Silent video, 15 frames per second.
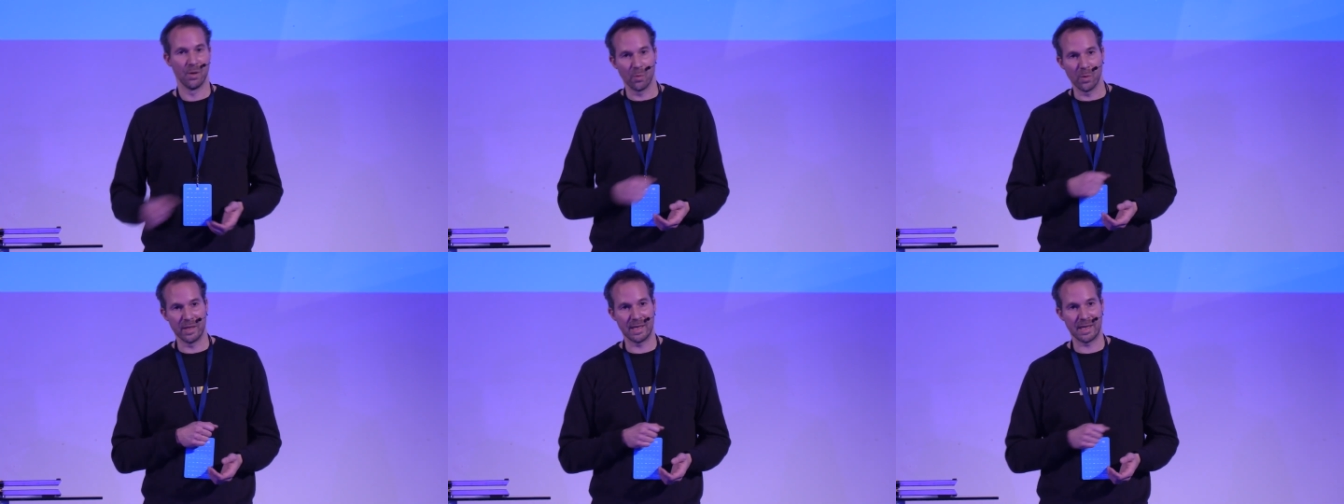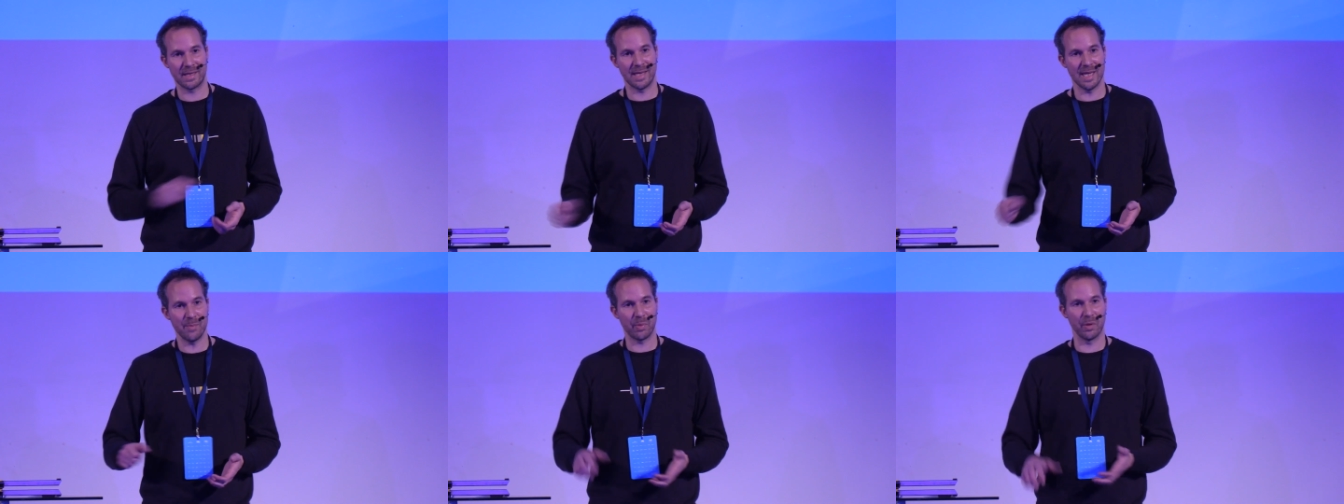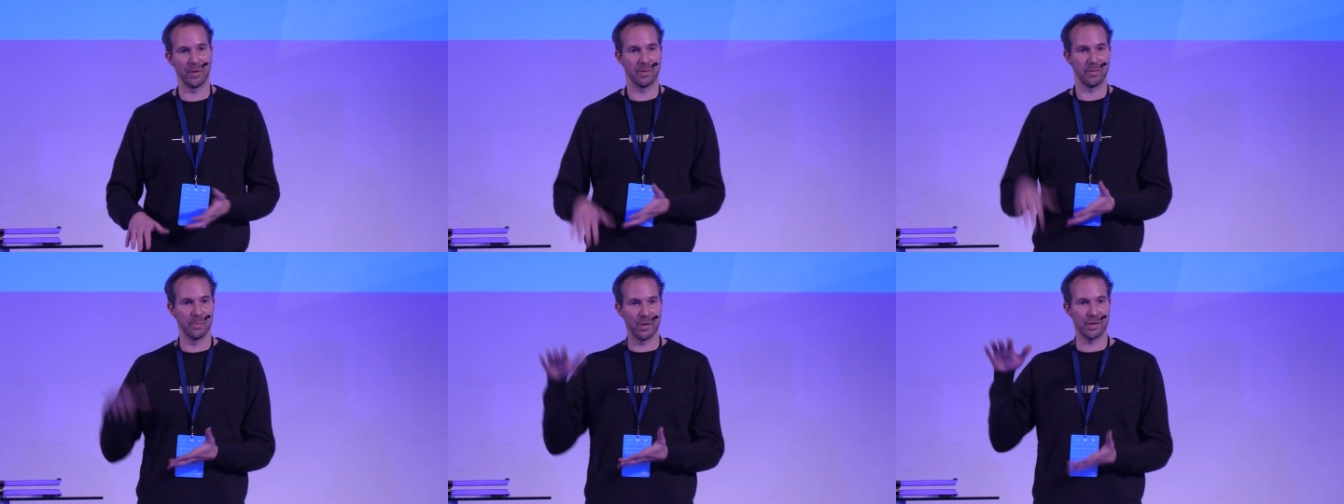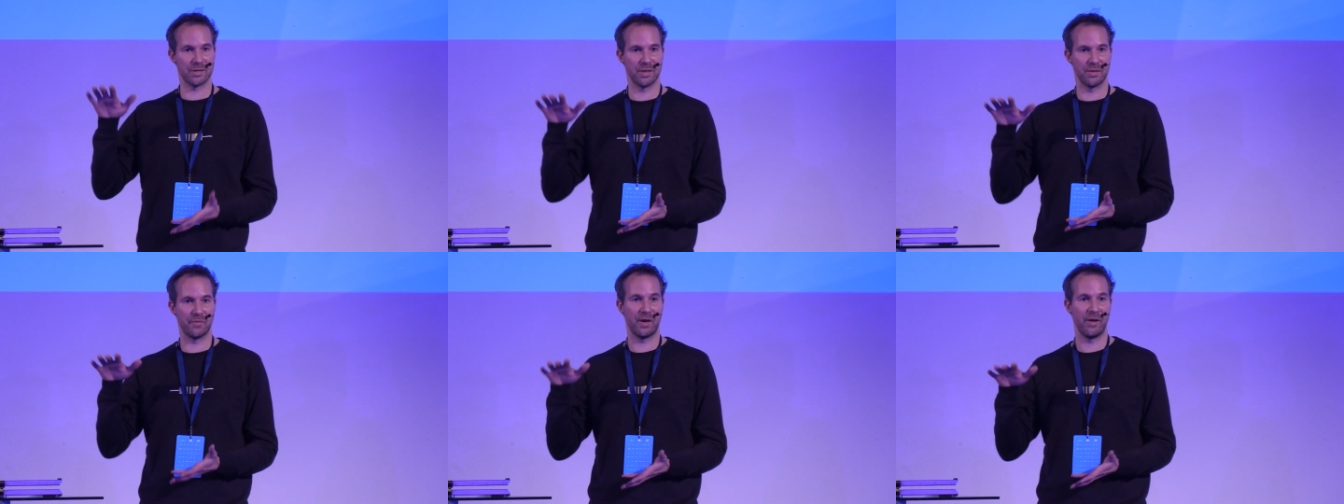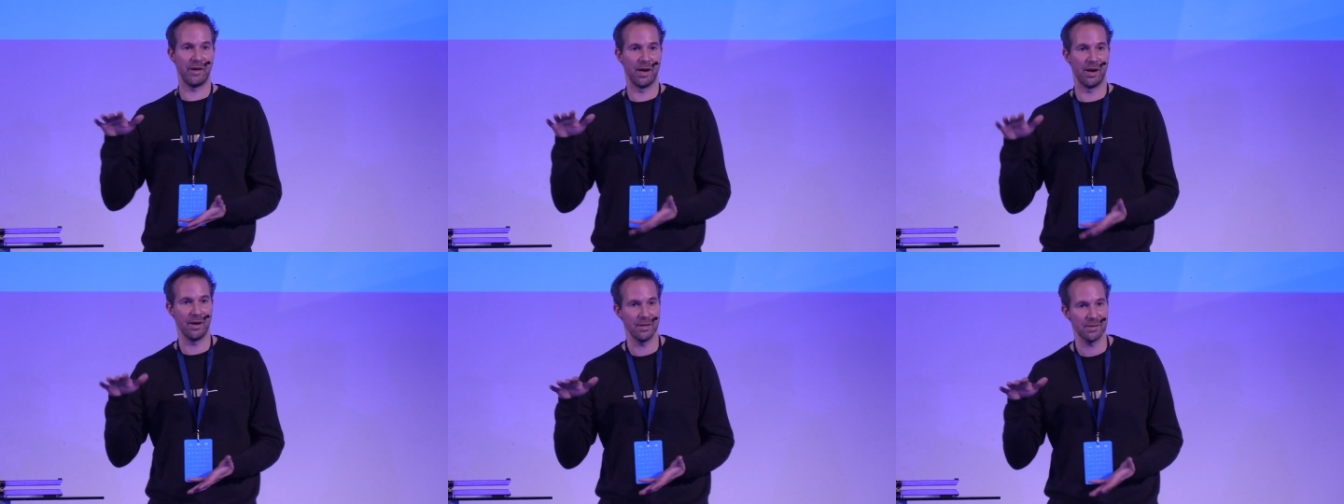When they keep on buzzing very
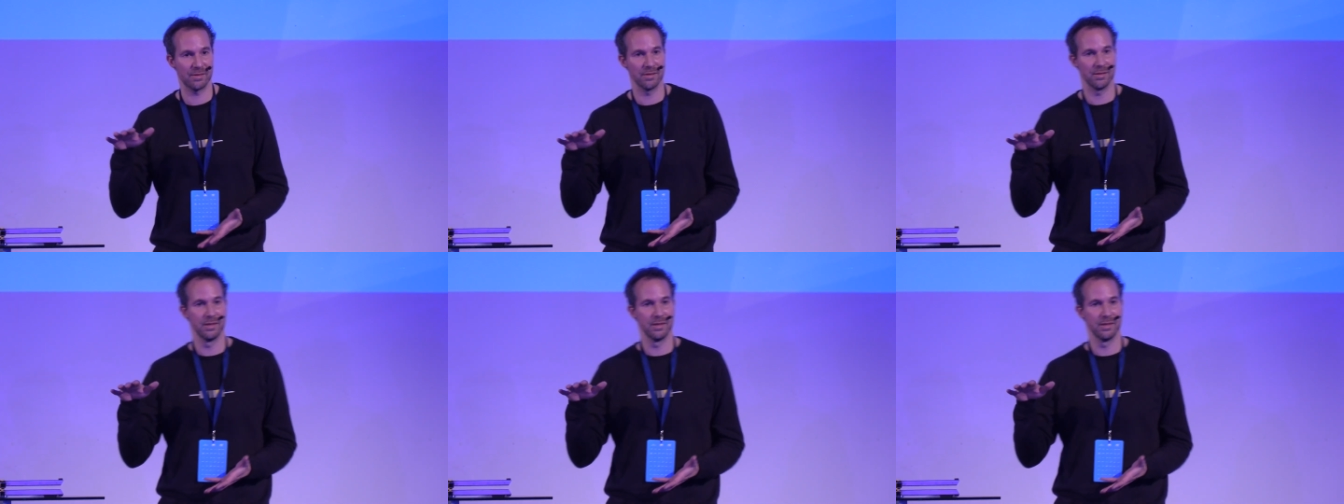hard,